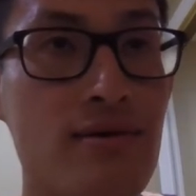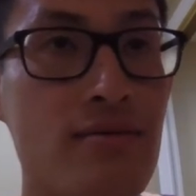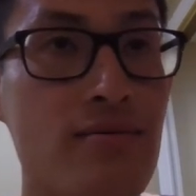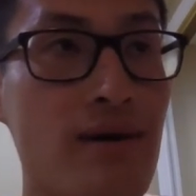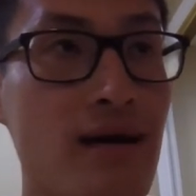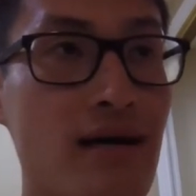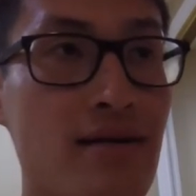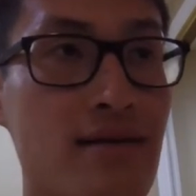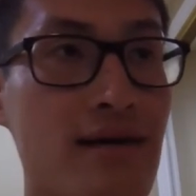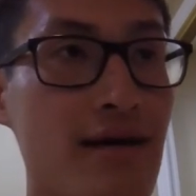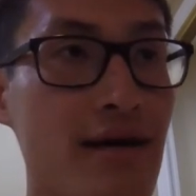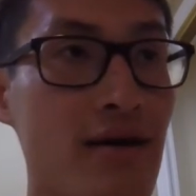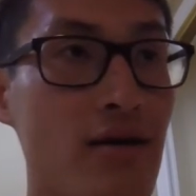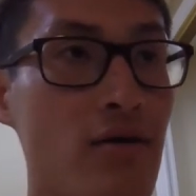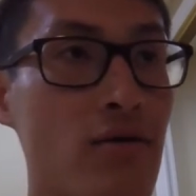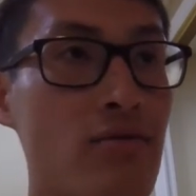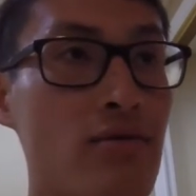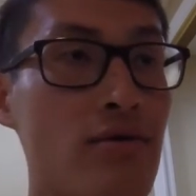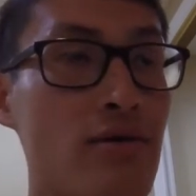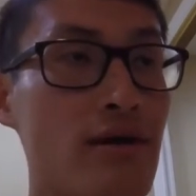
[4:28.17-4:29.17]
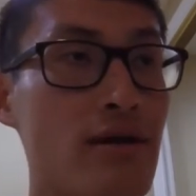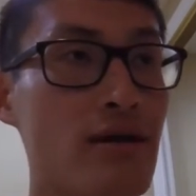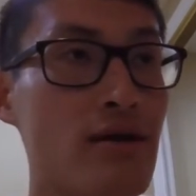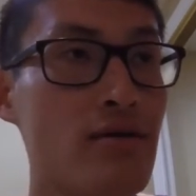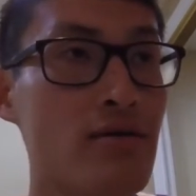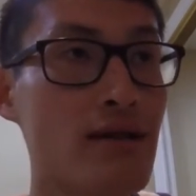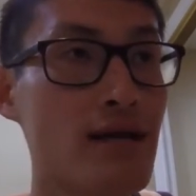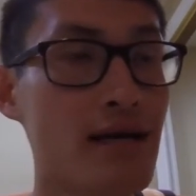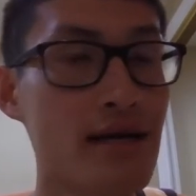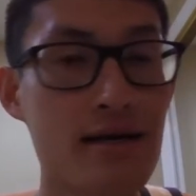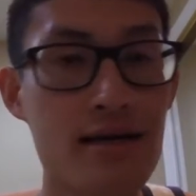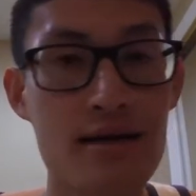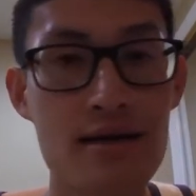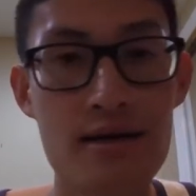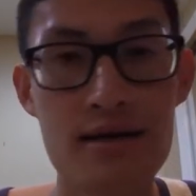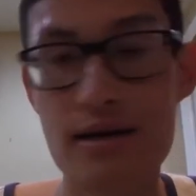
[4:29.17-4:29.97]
But as I get older, like